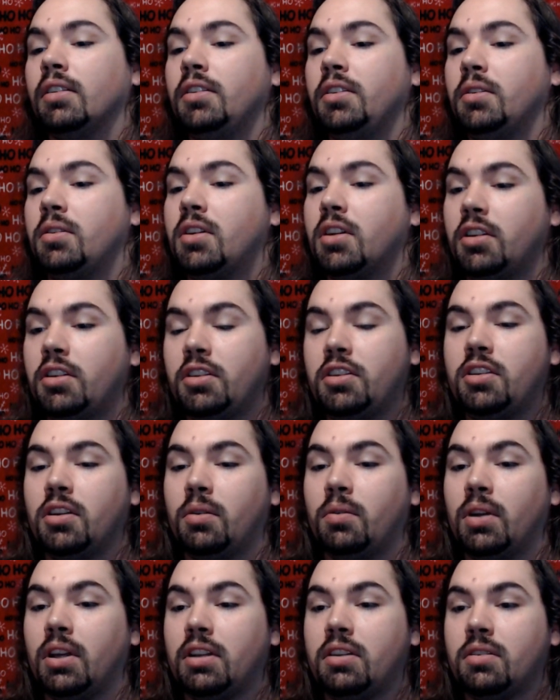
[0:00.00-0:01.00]
you couldn't
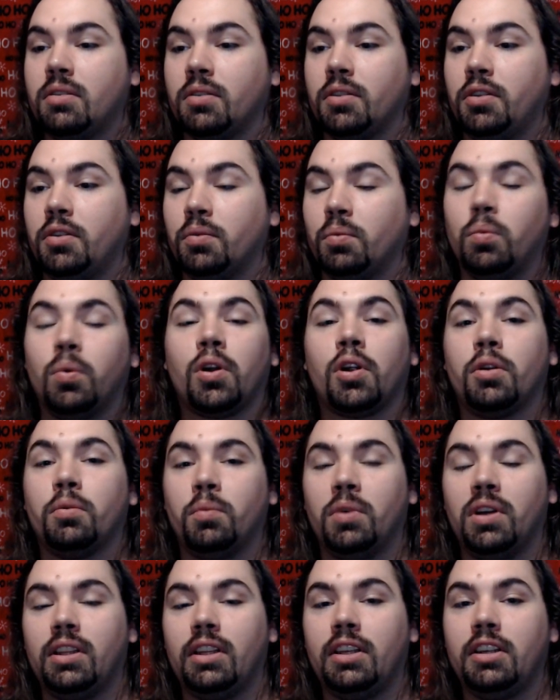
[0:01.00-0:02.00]
do it or you
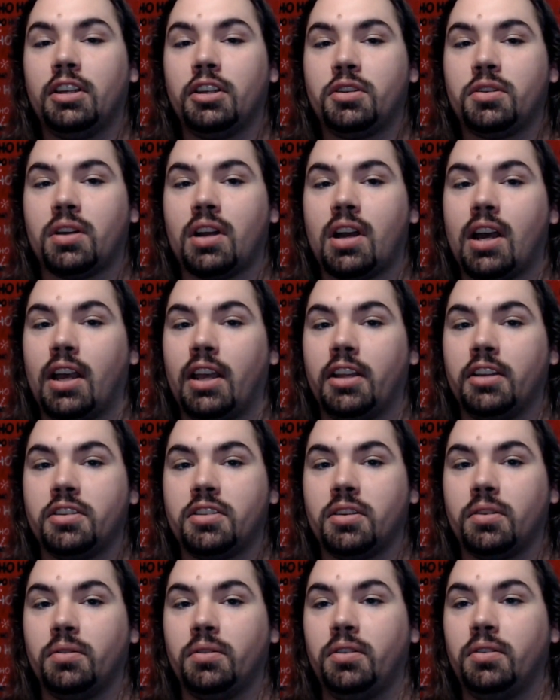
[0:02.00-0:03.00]
weren't willing to try, and
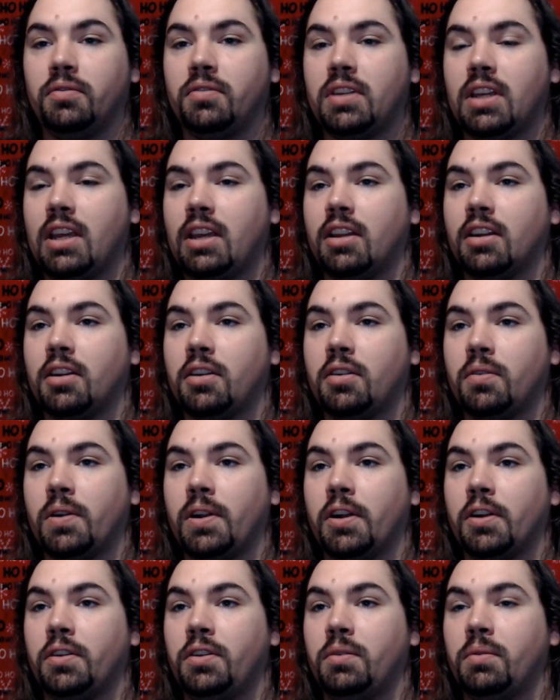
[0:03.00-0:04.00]
so you've taken a
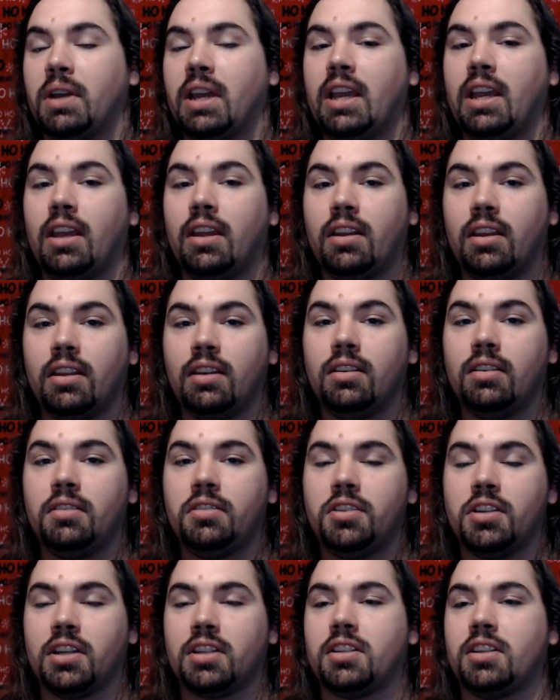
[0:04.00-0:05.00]
career you hated
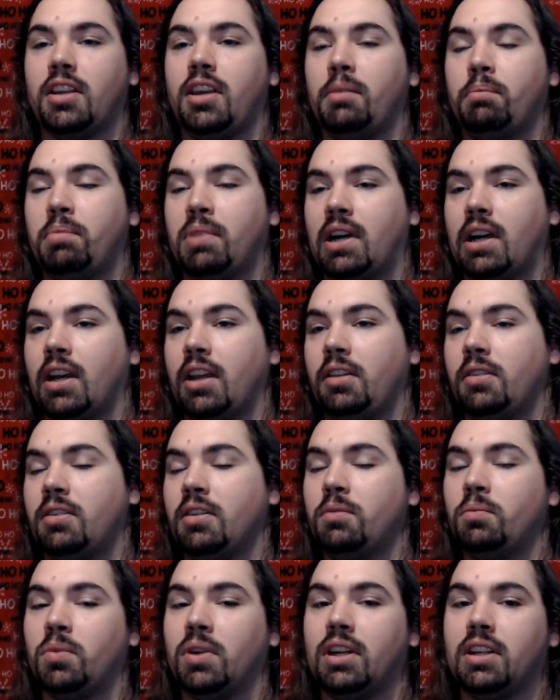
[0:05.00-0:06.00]
just to get by. You
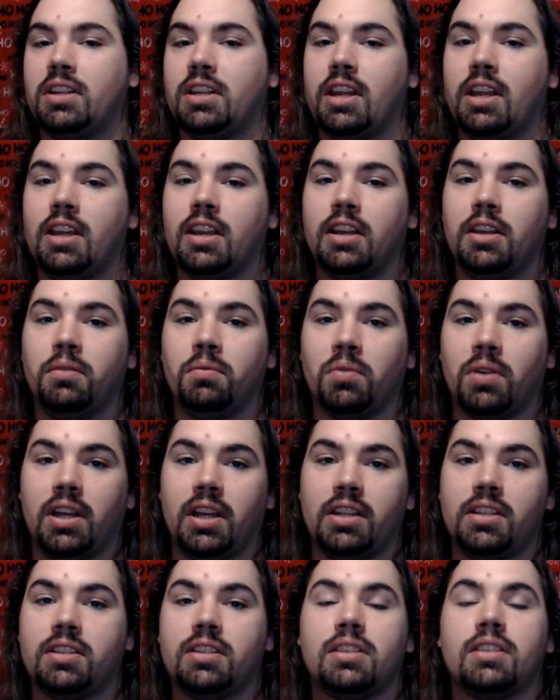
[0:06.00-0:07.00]
didn't want to take any
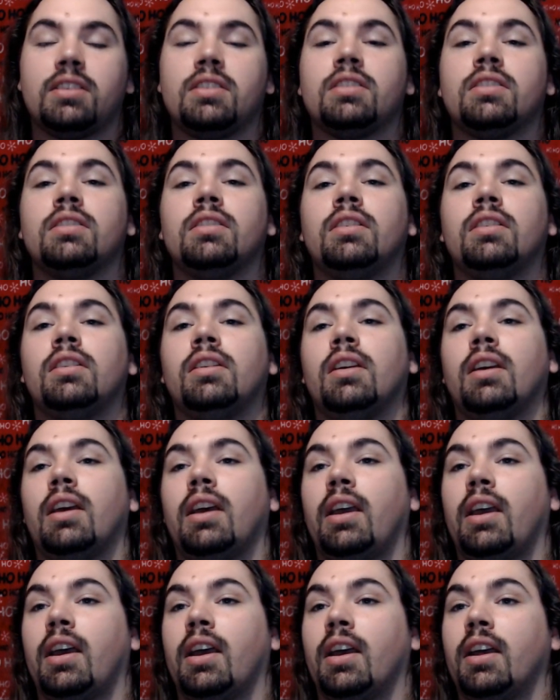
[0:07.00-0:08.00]
risks,
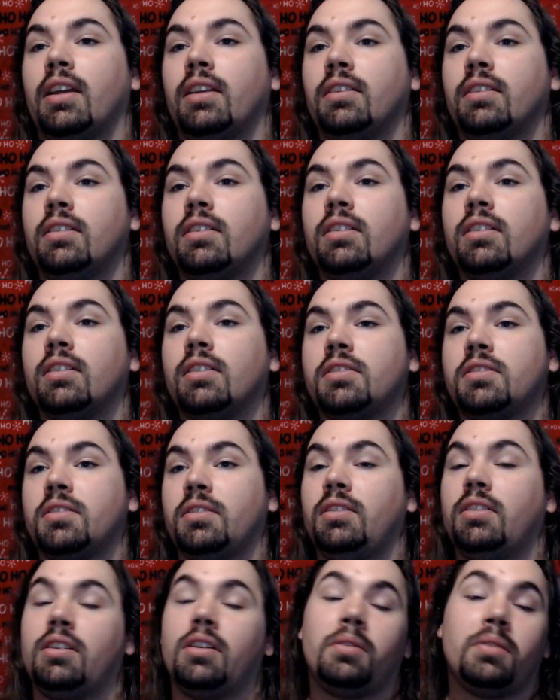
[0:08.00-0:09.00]
and so
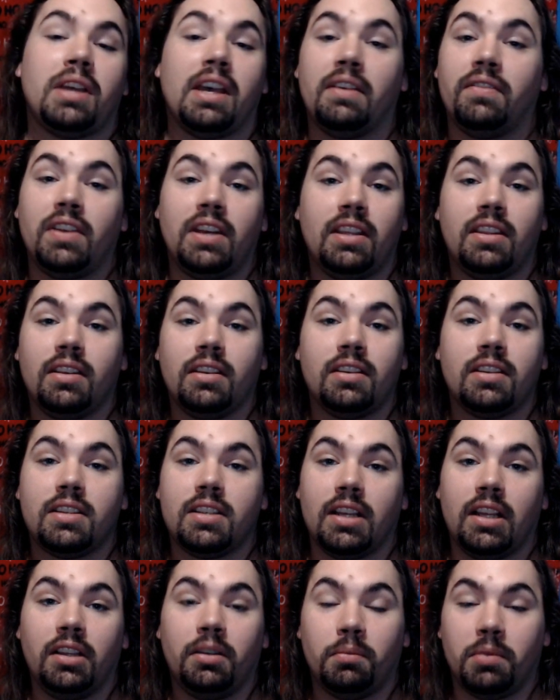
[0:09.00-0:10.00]
you don't have anything to
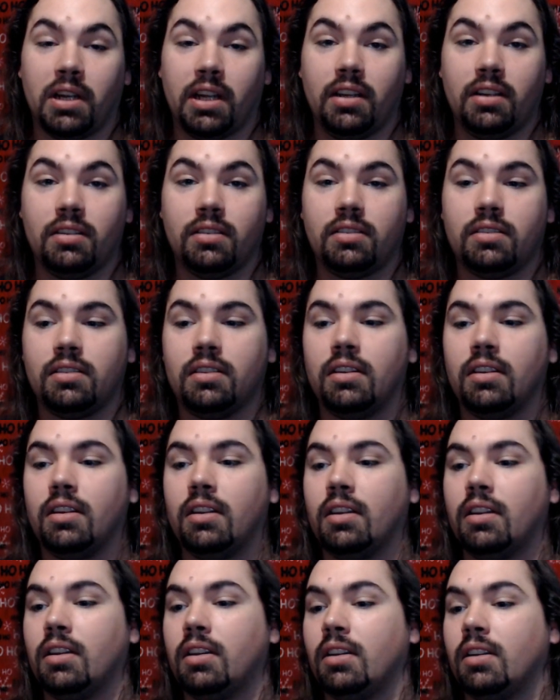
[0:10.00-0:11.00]
celebrate.
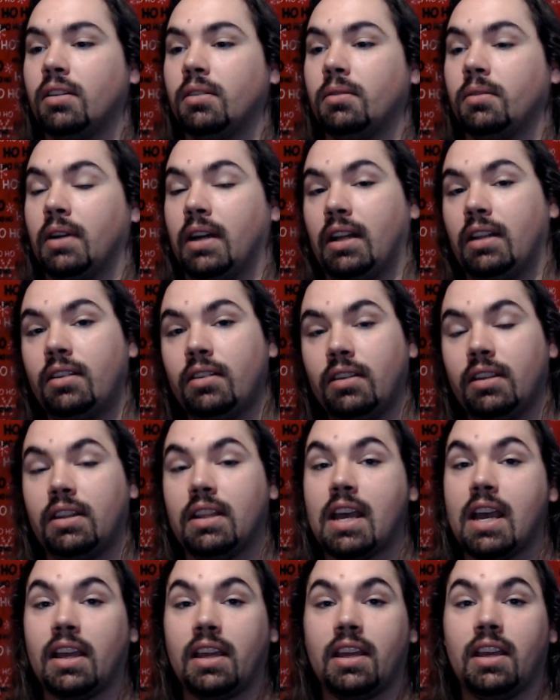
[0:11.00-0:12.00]
Well, in
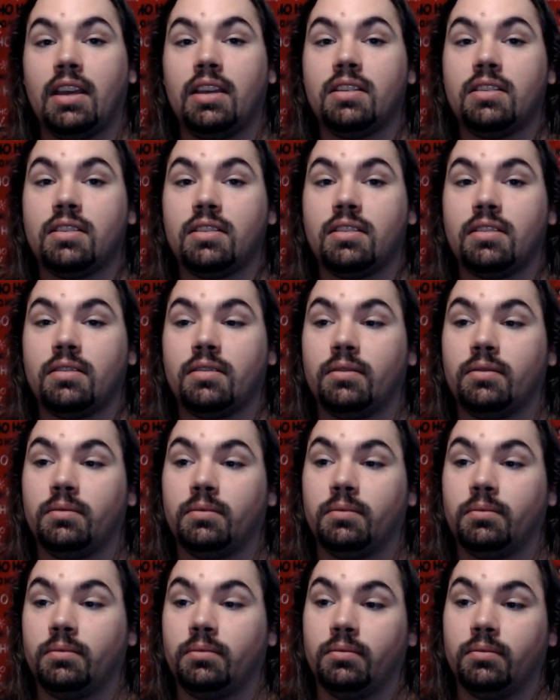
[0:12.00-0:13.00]
that case,
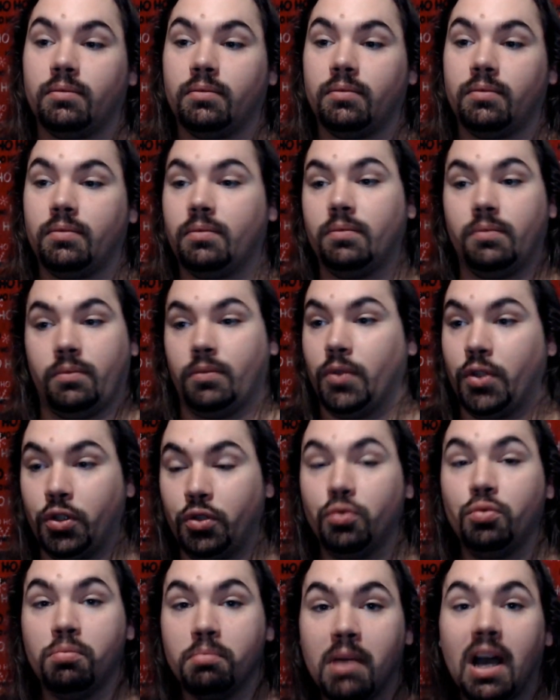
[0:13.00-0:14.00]

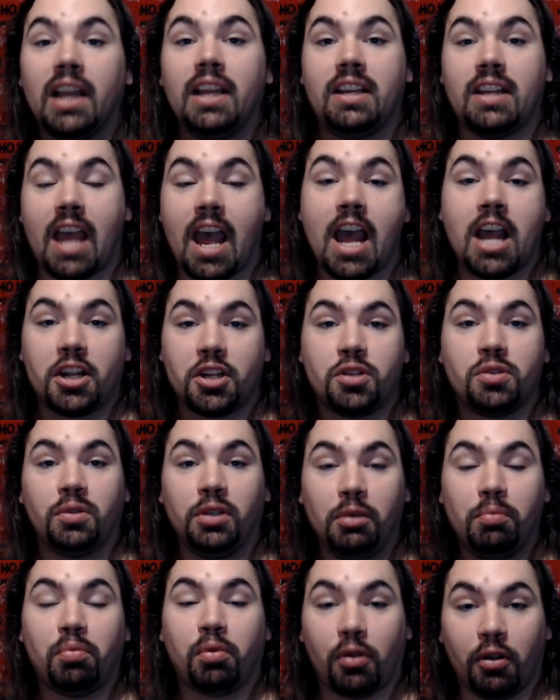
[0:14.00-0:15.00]
you might
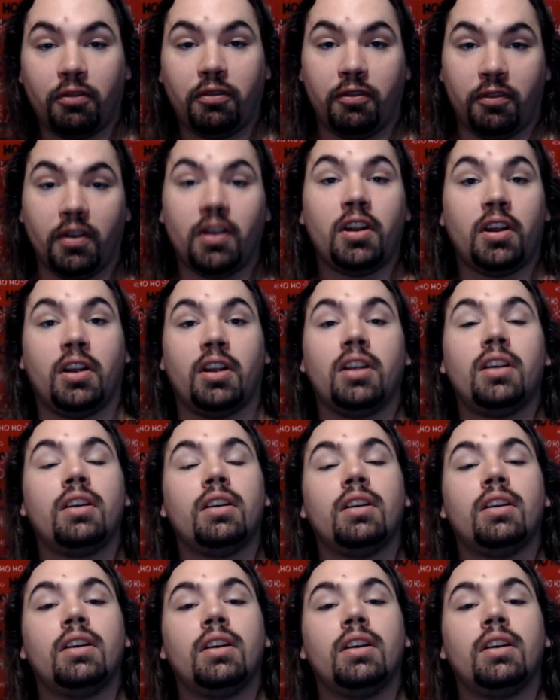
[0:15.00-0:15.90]
actually prefer